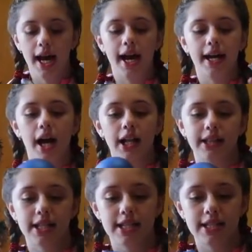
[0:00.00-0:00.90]
I
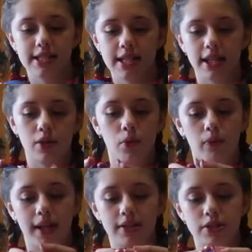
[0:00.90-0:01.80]
got this like
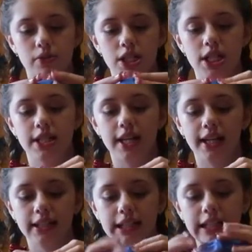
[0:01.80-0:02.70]
whale squishy. It's
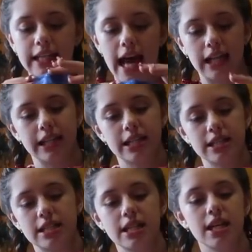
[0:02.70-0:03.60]
kind of like a
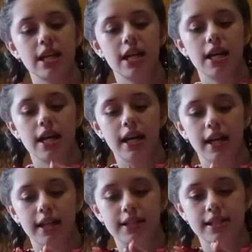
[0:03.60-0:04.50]
galaxy.
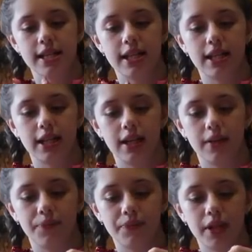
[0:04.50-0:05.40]
It's like
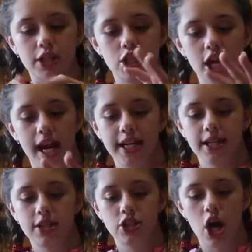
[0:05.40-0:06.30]
shiny
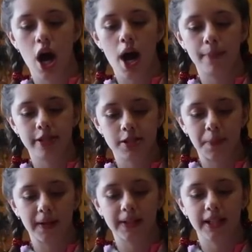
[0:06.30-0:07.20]
at the top and
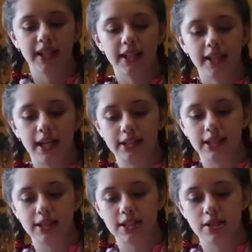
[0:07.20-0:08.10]
sparkly. It has
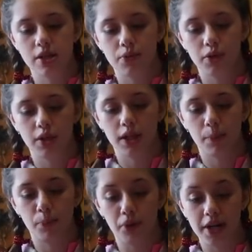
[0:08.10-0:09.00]
like this
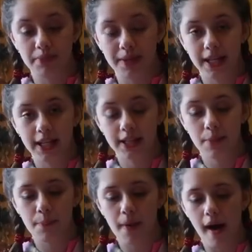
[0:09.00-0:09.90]
really bright pink at
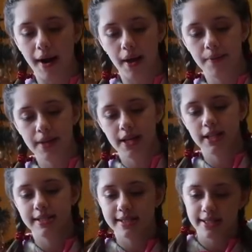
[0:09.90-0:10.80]
the bottom.
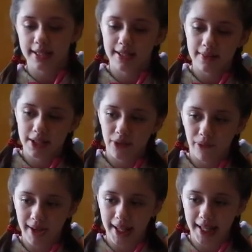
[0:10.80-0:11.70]
It's a cute little
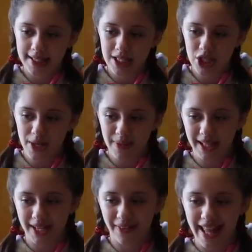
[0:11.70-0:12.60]
whale. It has a chubby
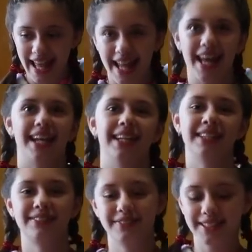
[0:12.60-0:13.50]
little head, and
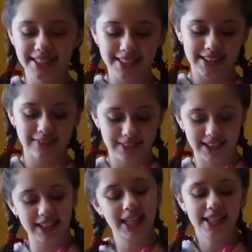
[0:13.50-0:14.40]
it's really
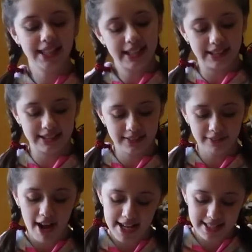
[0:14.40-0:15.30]
squishy and slow
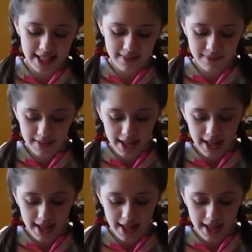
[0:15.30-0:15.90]
rising.